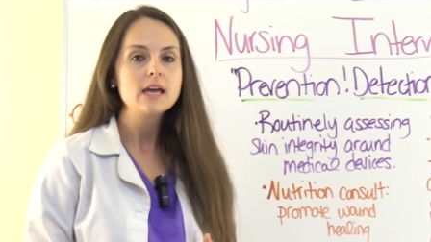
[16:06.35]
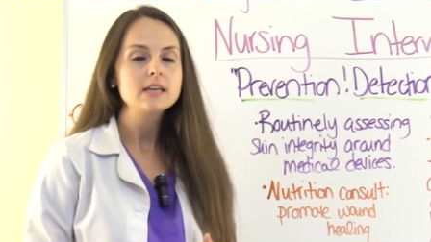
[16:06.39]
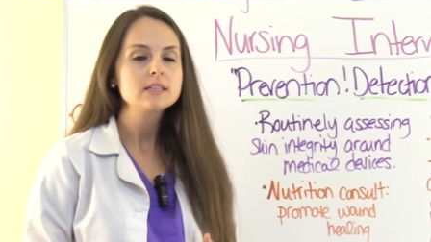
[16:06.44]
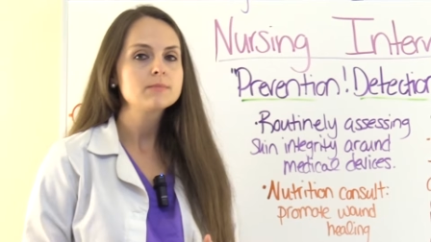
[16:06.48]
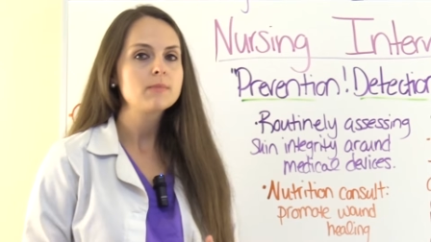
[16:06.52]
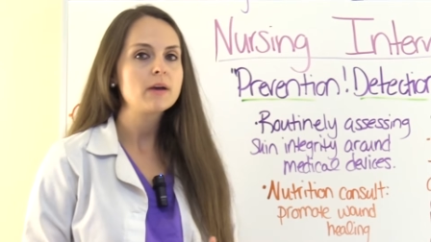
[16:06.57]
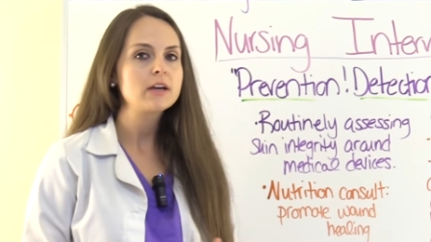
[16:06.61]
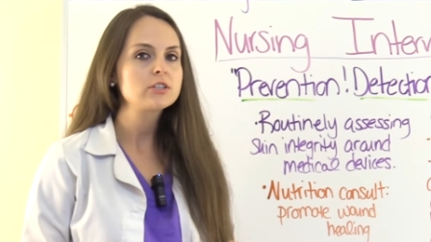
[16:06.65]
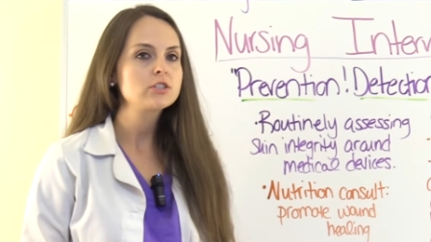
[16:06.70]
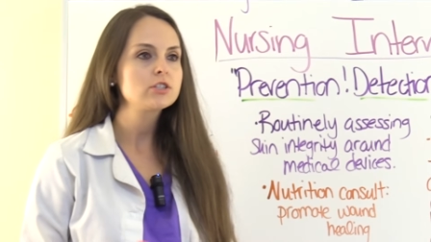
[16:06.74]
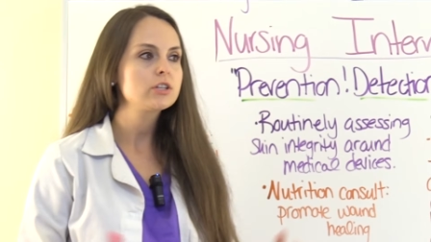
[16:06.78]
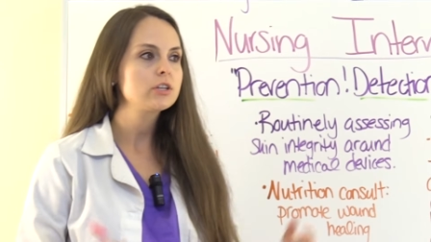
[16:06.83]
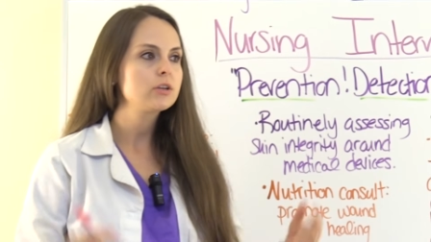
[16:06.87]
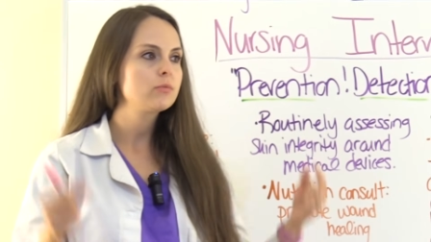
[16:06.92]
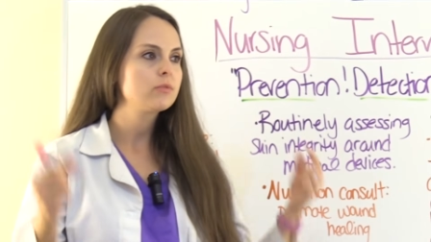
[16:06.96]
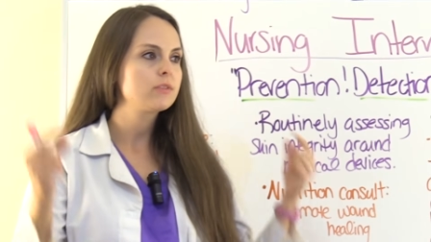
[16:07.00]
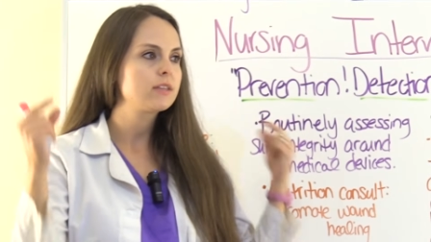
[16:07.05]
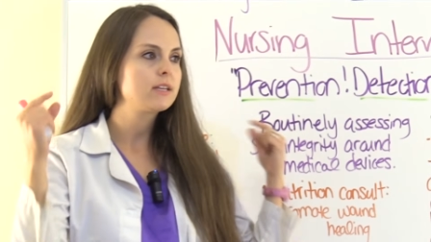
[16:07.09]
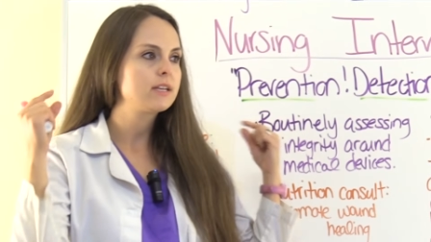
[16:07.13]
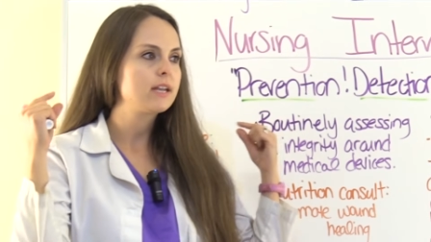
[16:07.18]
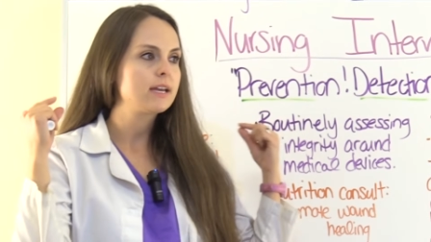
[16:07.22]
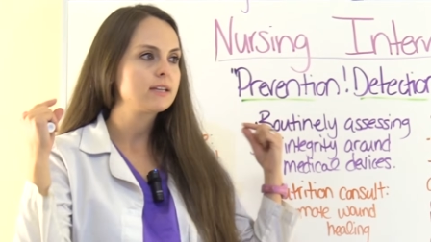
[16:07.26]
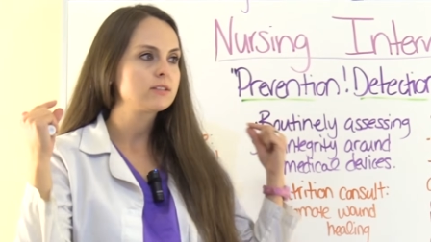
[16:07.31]
especially
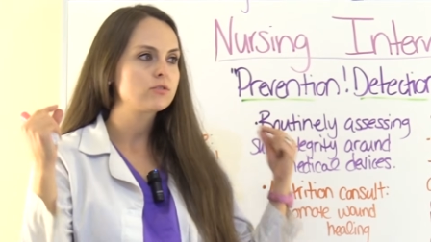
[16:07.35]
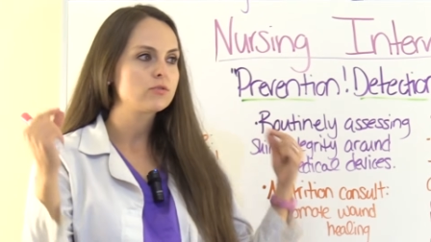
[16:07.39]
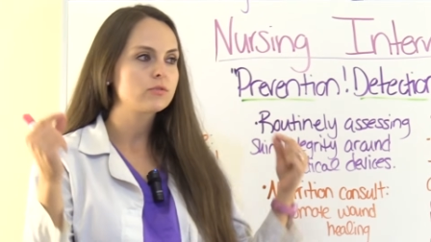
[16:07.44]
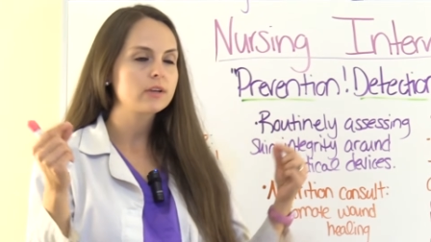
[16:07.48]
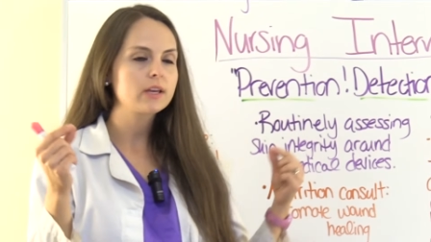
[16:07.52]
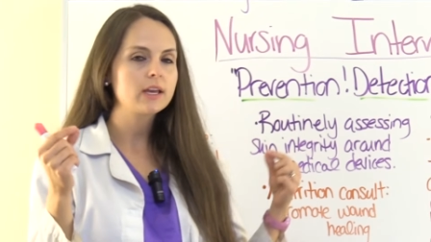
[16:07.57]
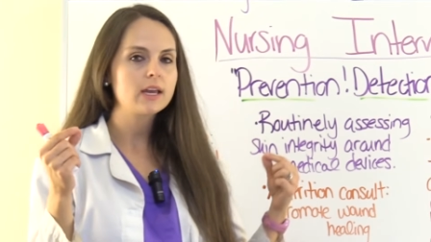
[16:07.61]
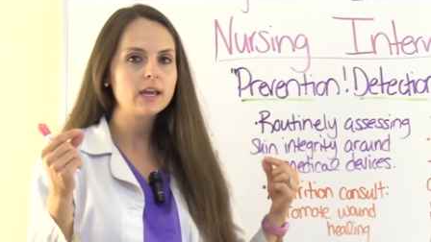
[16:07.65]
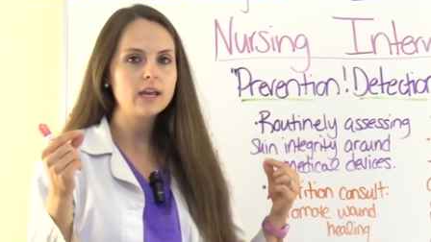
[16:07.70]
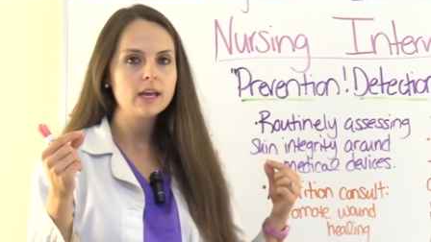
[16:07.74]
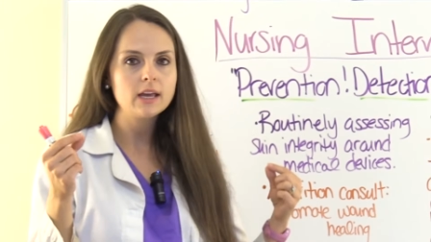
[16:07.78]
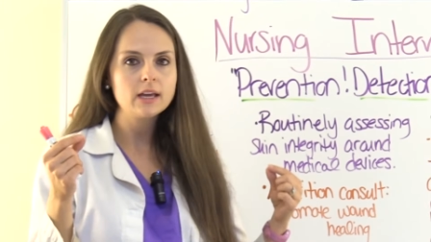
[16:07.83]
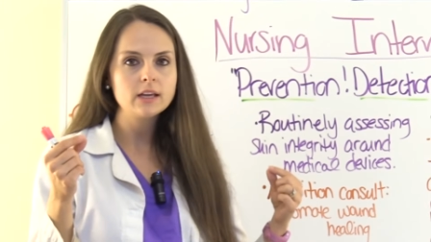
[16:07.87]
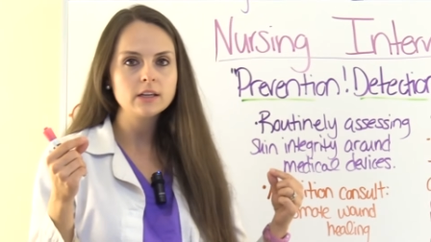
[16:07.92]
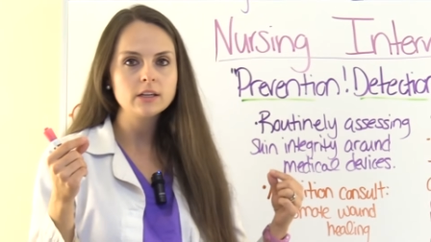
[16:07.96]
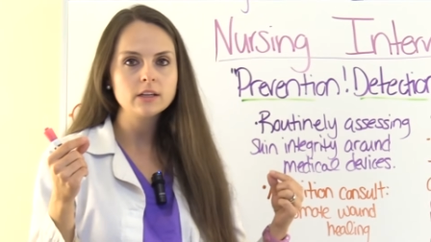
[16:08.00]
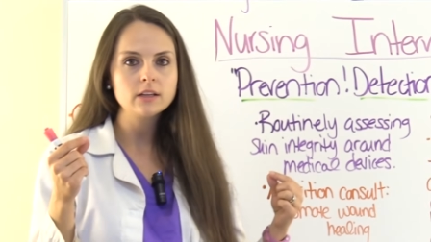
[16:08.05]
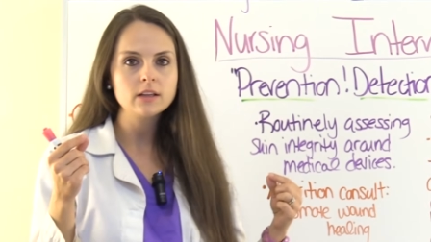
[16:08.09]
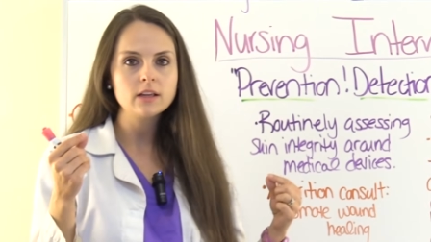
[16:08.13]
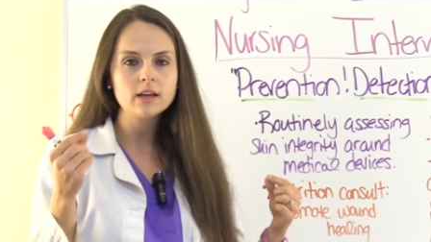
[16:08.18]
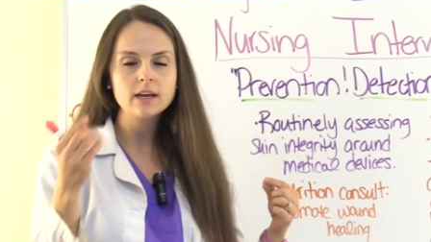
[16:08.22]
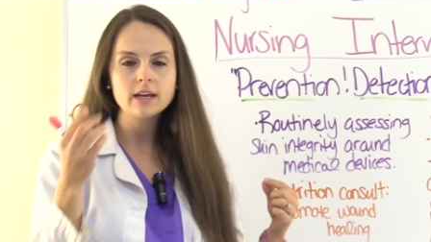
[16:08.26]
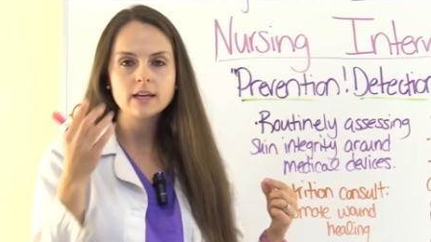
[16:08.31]
with the nasal
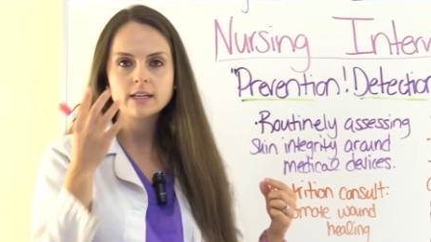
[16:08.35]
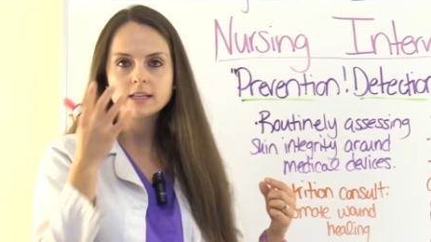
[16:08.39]
cannula,